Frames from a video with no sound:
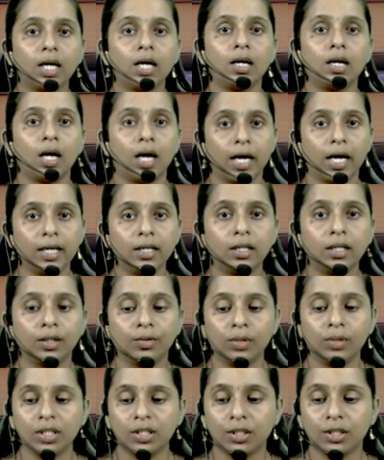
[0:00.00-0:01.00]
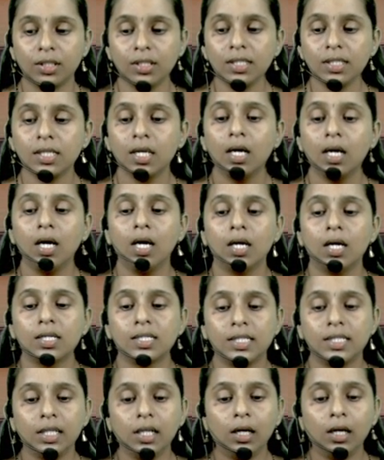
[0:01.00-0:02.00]
high regulations,
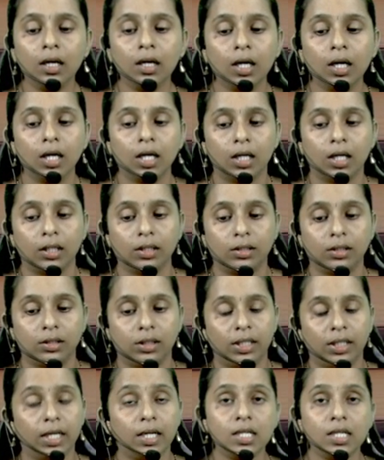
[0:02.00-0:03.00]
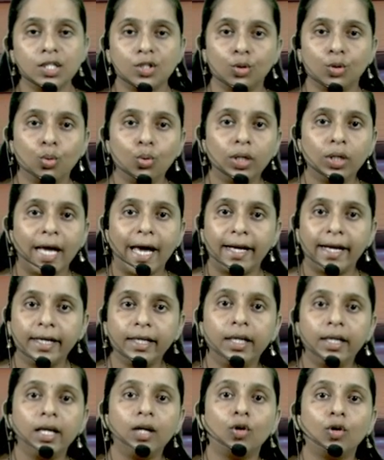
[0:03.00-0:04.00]
still there is no
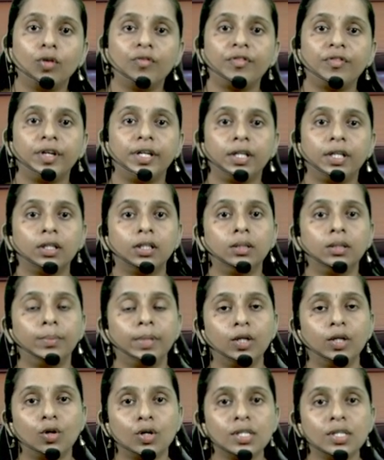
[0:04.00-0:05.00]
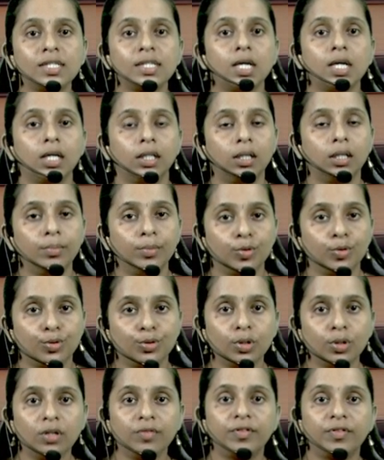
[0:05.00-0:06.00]
guarantee of return, because the
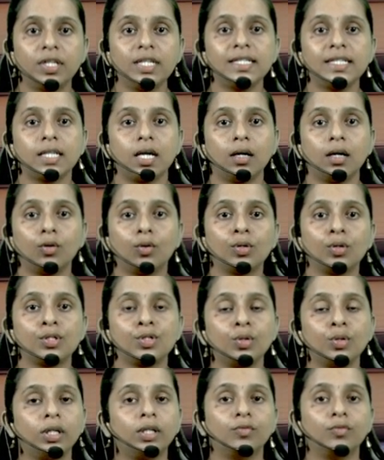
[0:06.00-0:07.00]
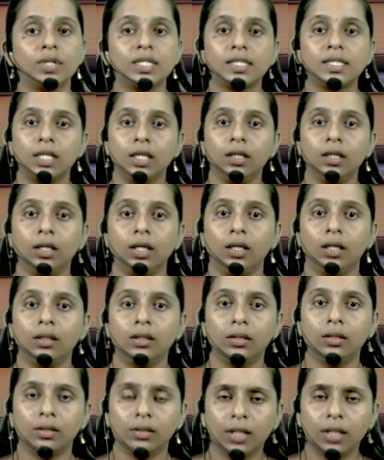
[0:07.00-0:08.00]
mutual funds are also investing
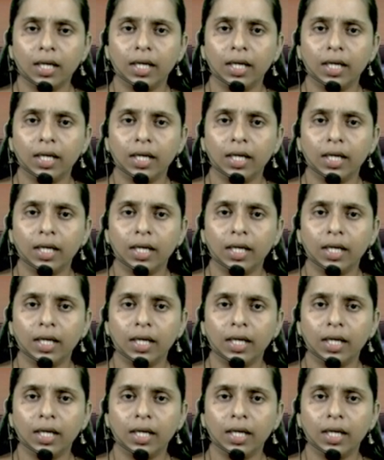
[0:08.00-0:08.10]
in the